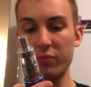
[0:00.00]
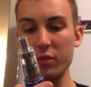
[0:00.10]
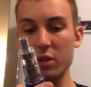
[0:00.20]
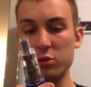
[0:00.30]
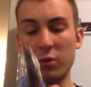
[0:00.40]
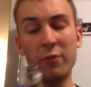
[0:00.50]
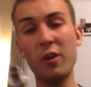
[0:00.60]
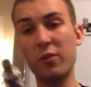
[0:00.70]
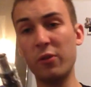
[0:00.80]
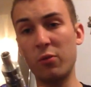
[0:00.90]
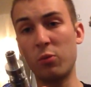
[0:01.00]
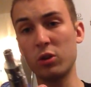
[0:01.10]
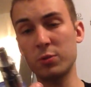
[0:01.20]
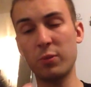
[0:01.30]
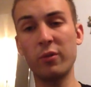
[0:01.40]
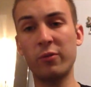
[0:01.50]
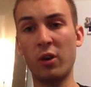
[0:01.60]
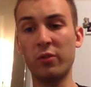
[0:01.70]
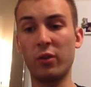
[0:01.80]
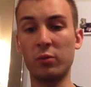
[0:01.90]
It's around 35 watts,
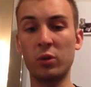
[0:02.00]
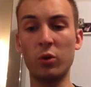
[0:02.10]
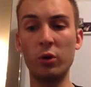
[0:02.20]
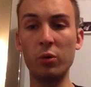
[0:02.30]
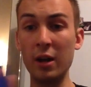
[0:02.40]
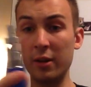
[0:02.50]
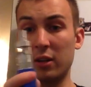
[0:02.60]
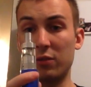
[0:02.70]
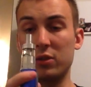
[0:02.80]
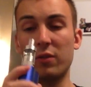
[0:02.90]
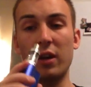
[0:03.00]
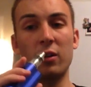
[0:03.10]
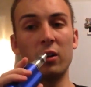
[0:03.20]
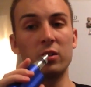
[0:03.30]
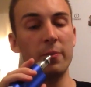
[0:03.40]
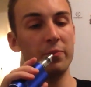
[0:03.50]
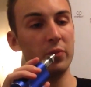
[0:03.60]
0.5 ohm coil, give us a vape guys.